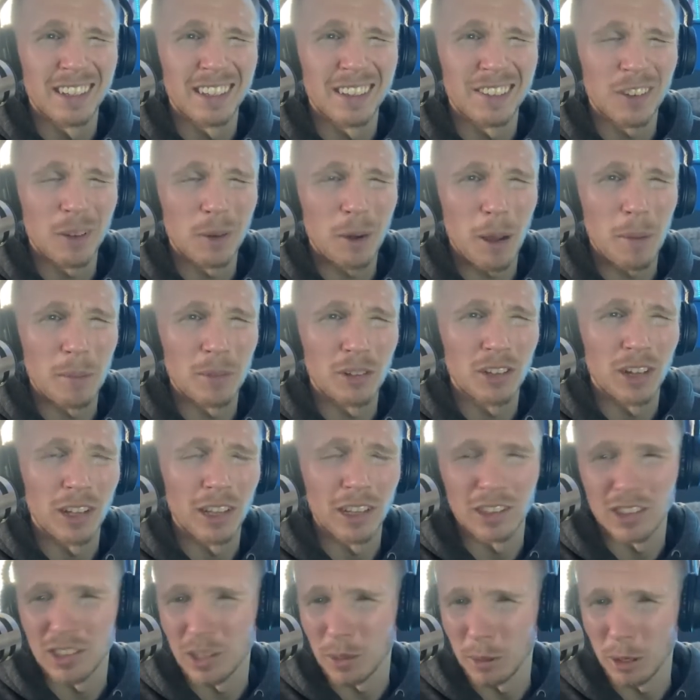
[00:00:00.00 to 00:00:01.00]
I'm not
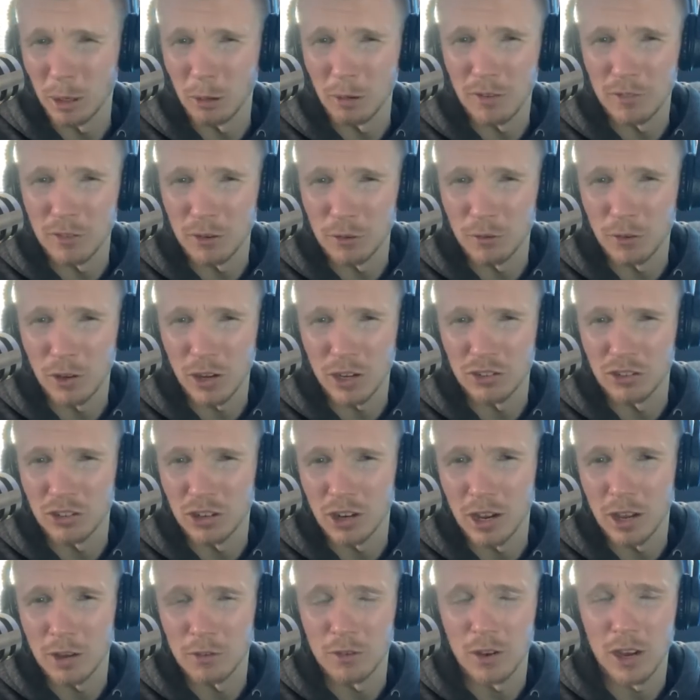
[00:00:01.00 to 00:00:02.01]
mistaken, somebody will have to
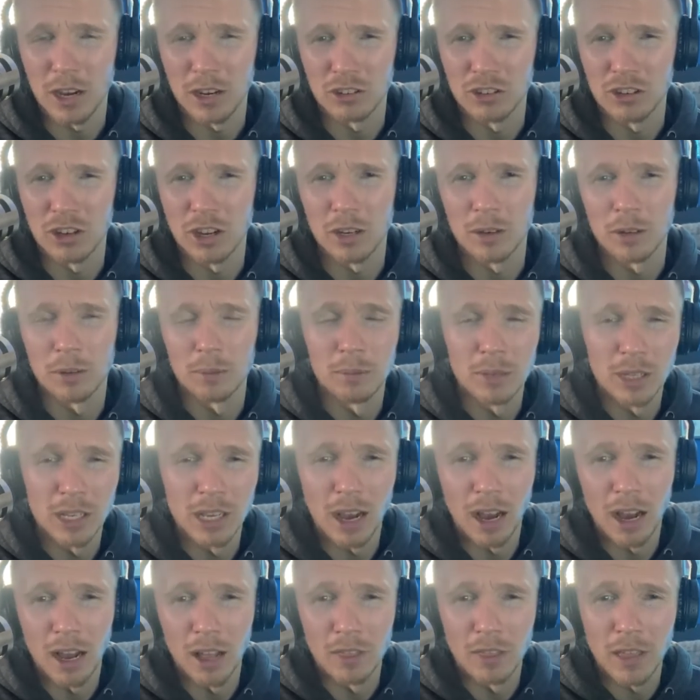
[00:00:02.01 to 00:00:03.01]
fact check me
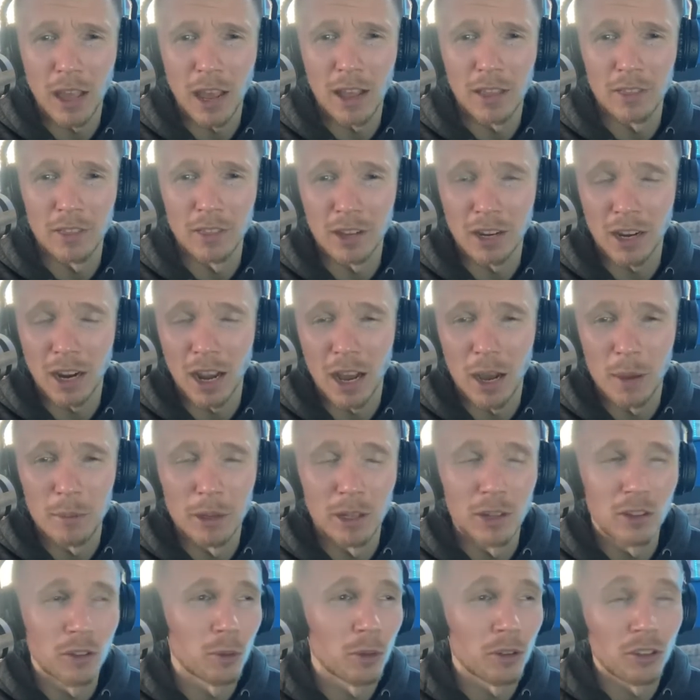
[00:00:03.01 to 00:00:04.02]
on that in the
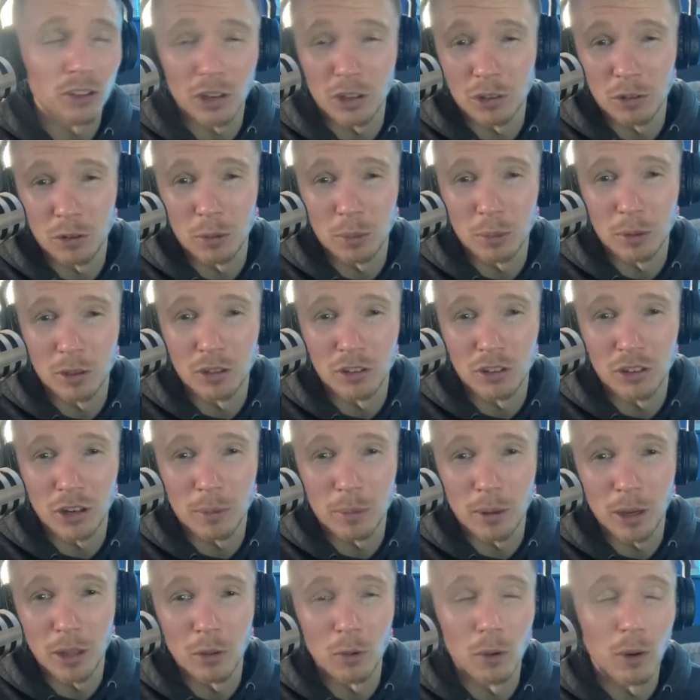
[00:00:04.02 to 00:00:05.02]
comments, which I do
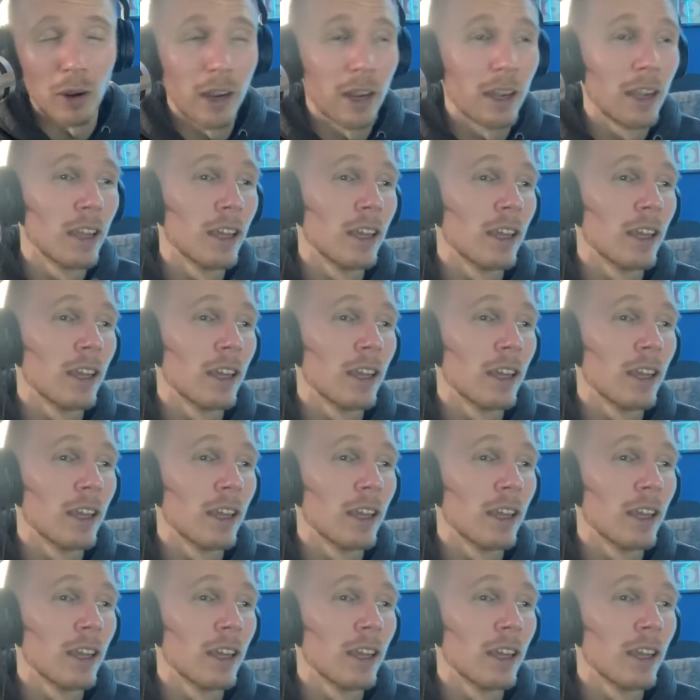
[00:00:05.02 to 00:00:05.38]
appreciate, by the way.